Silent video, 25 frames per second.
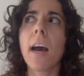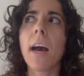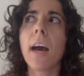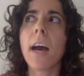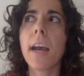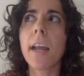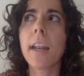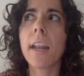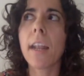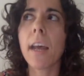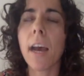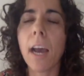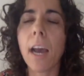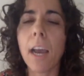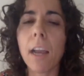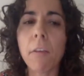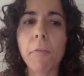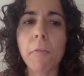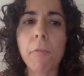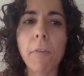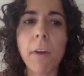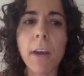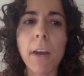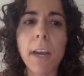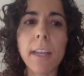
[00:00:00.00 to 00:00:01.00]
And I
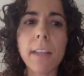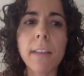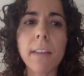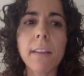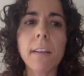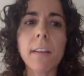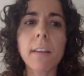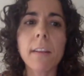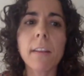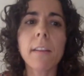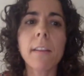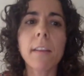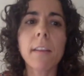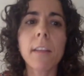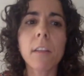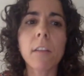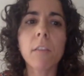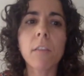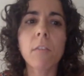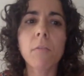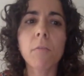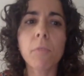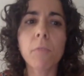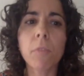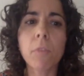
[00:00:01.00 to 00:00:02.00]
find
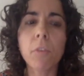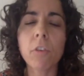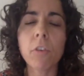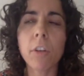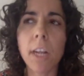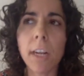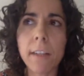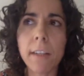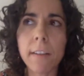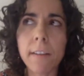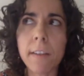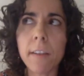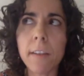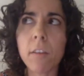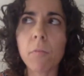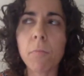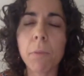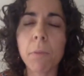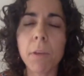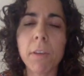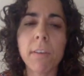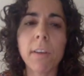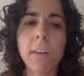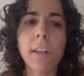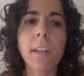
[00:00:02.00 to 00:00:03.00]
this functionality
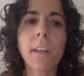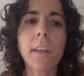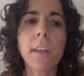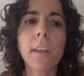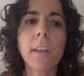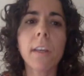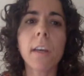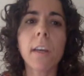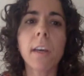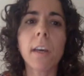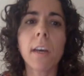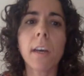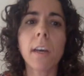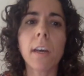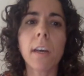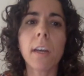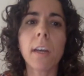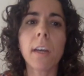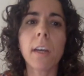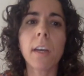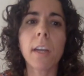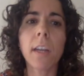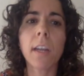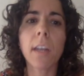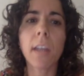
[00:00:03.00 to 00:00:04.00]
especially
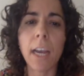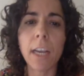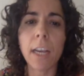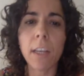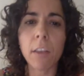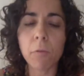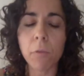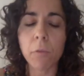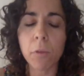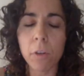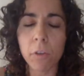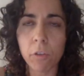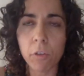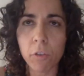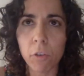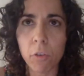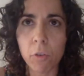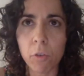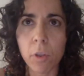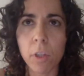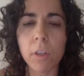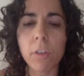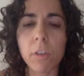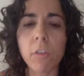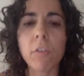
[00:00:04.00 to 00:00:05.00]
nice for
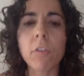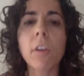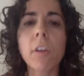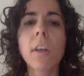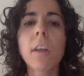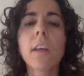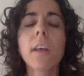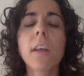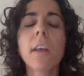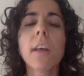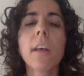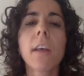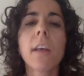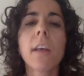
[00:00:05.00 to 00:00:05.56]
students,